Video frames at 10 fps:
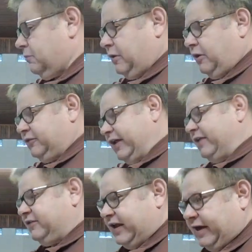because
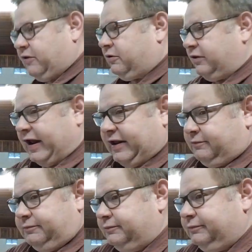dad's dead or
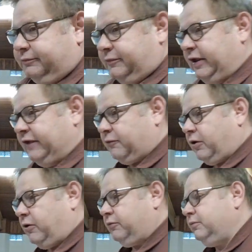dad hit the
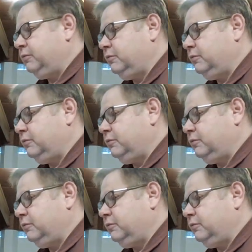road?